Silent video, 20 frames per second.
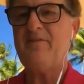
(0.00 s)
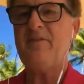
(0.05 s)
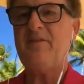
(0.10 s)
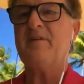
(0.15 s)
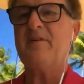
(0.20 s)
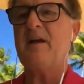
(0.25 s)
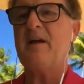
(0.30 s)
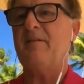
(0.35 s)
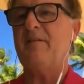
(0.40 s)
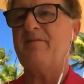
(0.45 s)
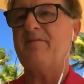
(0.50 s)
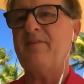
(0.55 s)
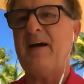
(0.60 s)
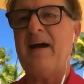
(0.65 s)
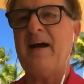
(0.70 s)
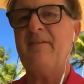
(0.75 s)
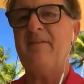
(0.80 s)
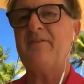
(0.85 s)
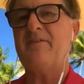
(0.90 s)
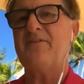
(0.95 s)
you've got
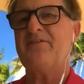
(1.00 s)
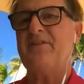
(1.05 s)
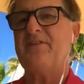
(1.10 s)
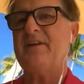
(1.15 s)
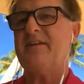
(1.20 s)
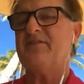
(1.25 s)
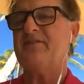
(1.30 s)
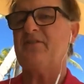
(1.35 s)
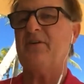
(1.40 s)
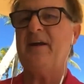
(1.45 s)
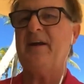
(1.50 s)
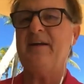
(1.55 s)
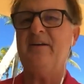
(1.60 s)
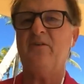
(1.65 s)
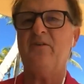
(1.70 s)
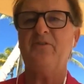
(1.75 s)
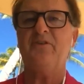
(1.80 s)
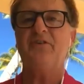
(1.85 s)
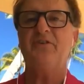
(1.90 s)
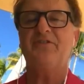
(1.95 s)
five or six or eight
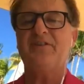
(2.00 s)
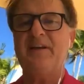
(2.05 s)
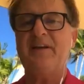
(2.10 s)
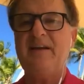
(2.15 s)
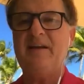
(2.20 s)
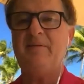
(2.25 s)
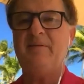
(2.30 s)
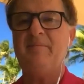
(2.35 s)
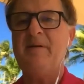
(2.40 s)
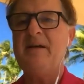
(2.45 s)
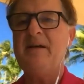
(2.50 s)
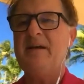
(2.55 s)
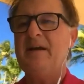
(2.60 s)
on your team